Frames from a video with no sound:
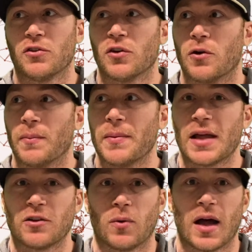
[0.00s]
so maybe
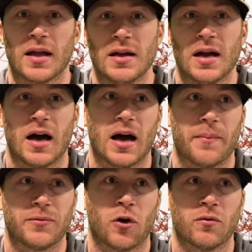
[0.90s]
that's why.
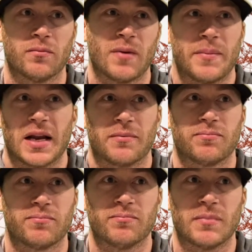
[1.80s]
I
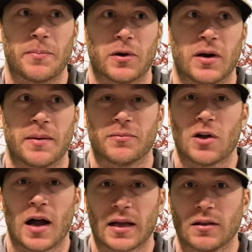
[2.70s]
remember him
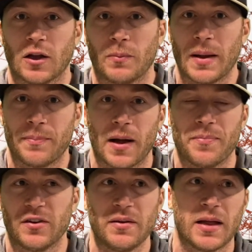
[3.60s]
talking a little bit,
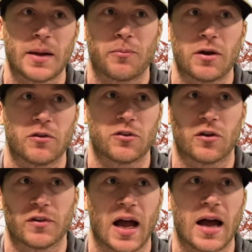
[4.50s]
but seemed like a pretty
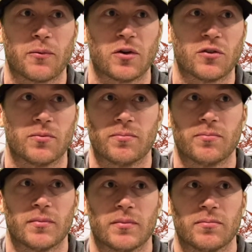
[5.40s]
reserved guy. Wasn't
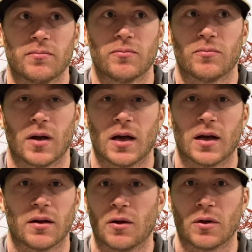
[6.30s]

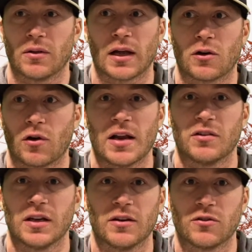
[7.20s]
like a
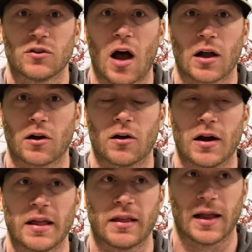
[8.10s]
crazy talker or
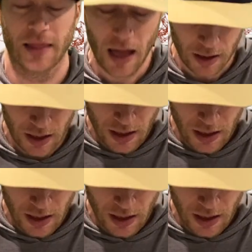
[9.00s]
anything like that,